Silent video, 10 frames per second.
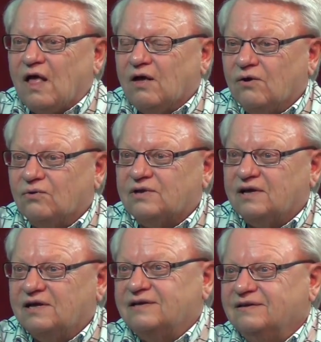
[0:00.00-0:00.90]

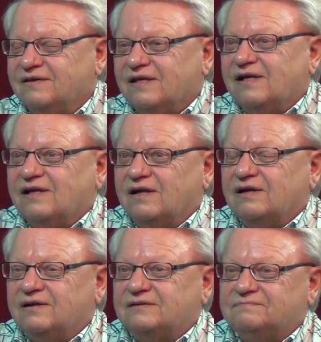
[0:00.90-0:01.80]
Okay.
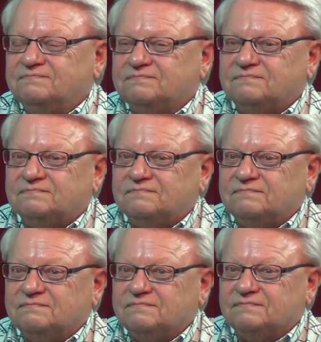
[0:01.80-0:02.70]

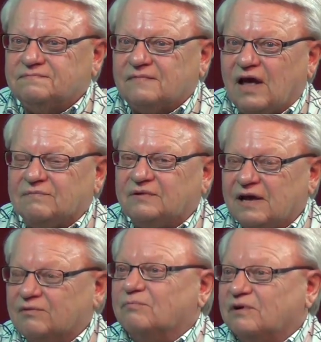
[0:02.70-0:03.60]
I
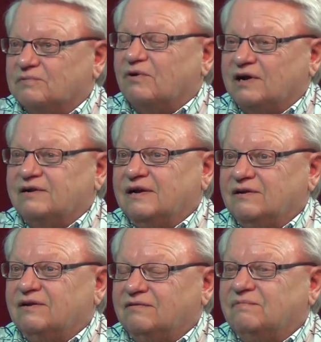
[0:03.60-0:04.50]
can't remember right now
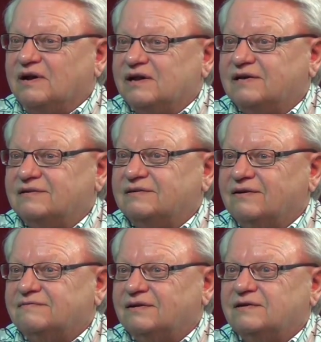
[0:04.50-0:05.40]
off
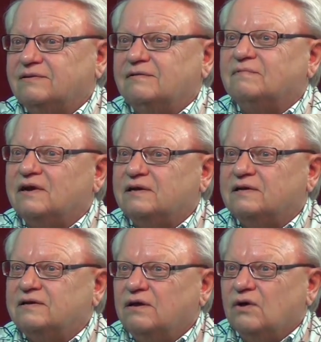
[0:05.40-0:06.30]
the top of my
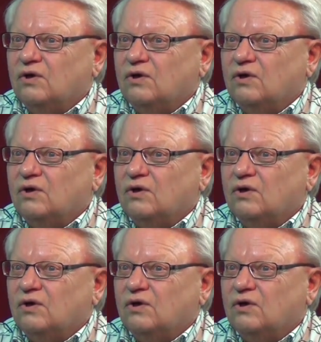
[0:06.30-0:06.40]
head,